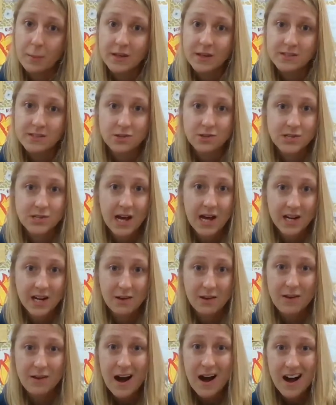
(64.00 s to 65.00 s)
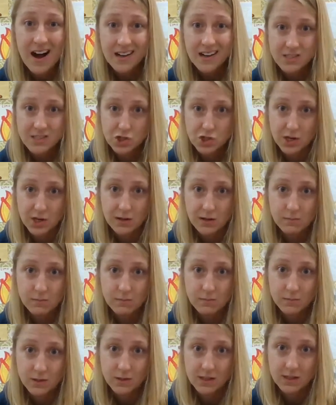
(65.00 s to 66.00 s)
means there's not enough oxygen
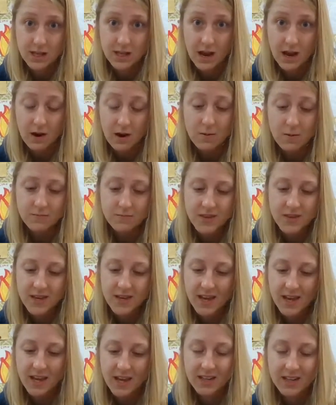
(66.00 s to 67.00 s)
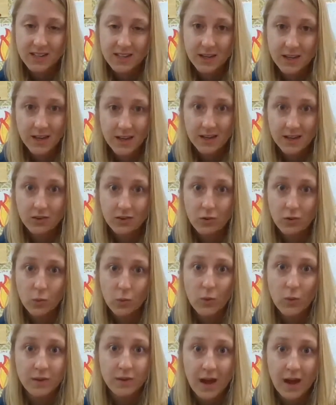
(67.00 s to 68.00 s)
in the air, and the candle
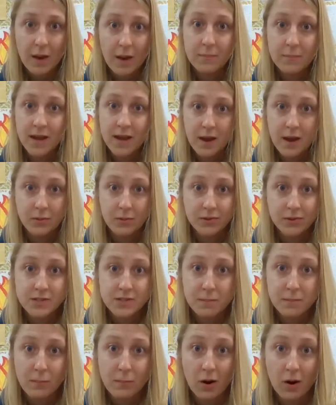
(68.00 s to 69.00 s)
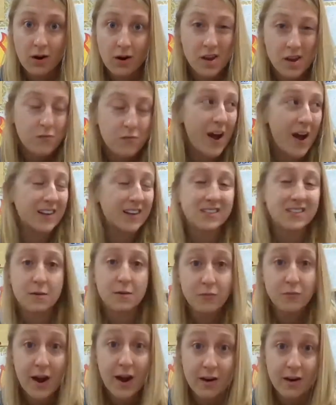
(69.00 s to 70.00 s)
will not be able to burn. In fact,
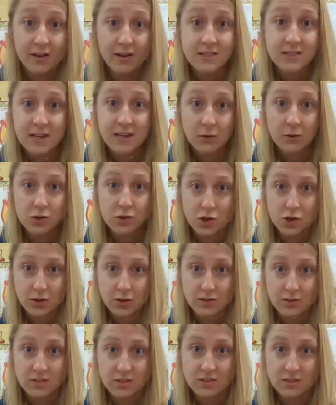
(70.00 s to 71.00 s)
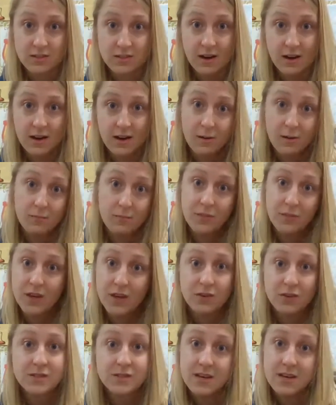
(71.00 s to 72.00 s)
some fire extinguishers that
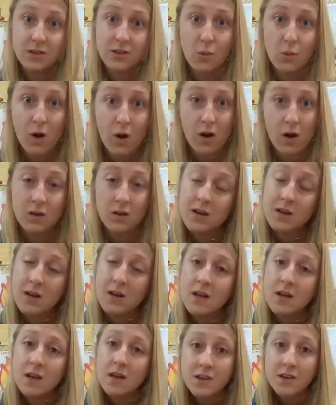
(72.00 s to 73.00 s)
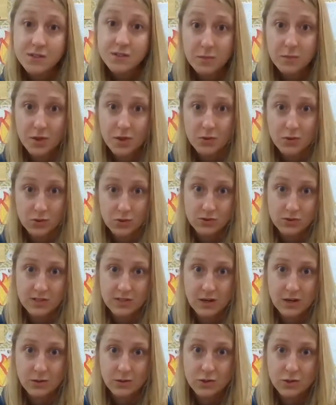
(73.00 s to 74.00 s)
you'll see on the wall, some of those are
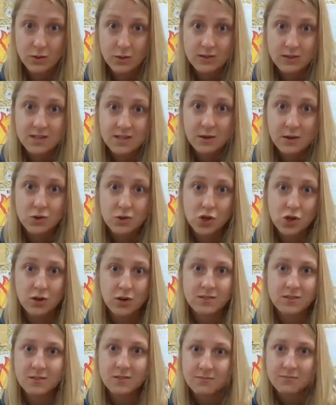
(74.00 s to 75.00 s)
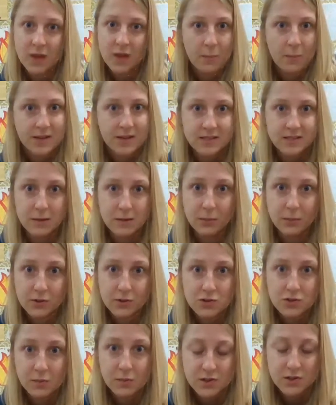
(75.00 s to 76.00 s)
CO2 extinguishers. Basically
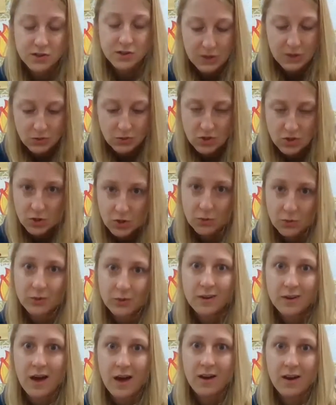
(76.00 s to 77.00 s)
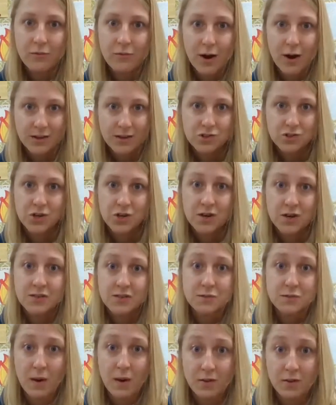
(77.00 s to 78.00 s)
puts too much CO2, not enough oxygen, it
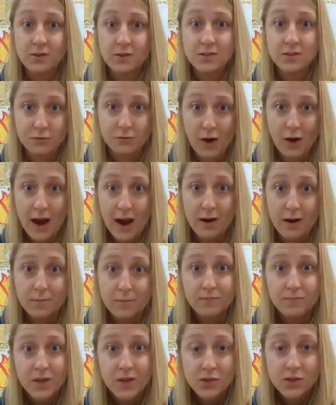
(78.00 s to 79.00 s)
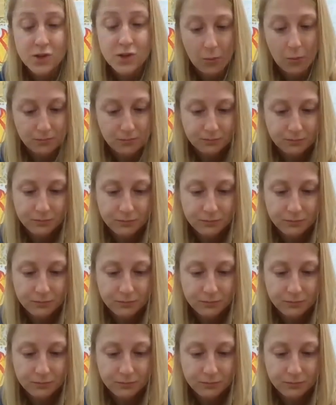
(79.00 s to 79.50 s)
smothers the fire. So